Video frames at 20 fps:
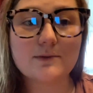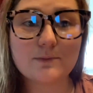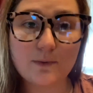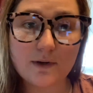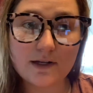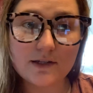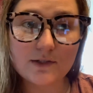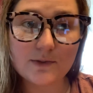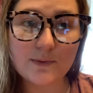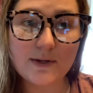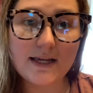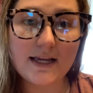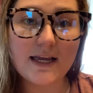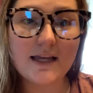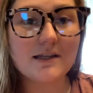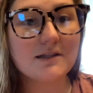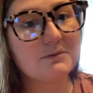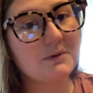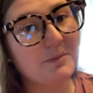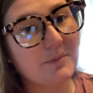What a swing
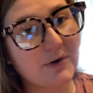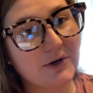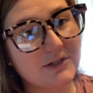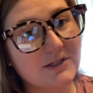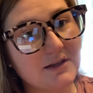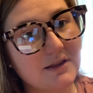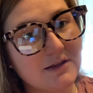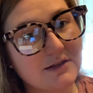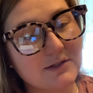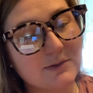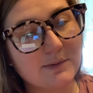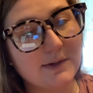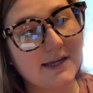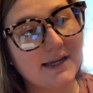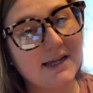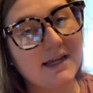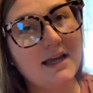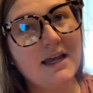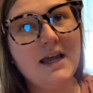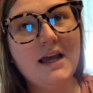is, what parts of the
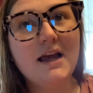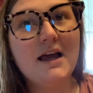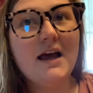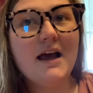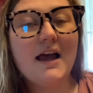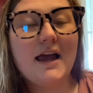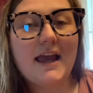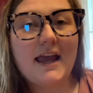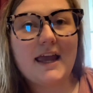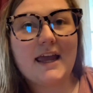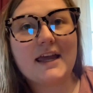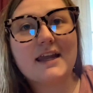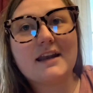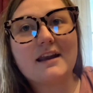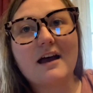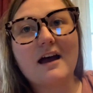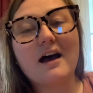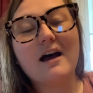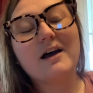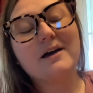swing, and
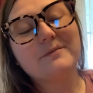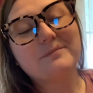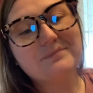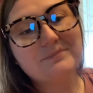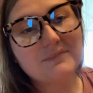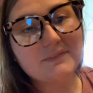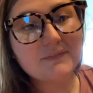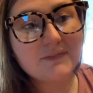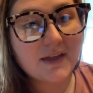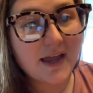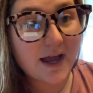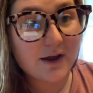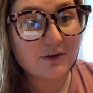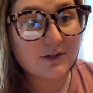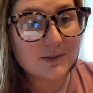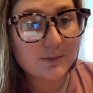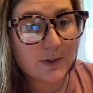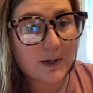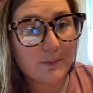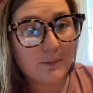how
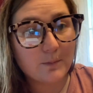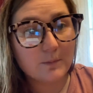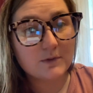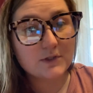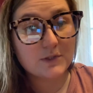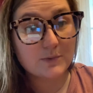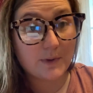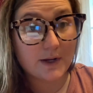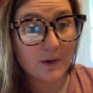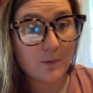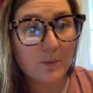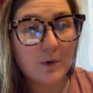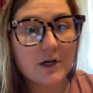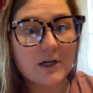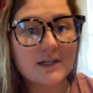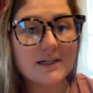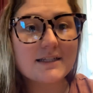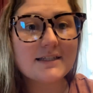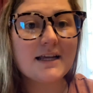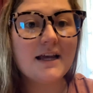swing
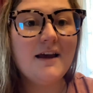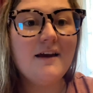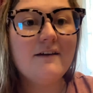works.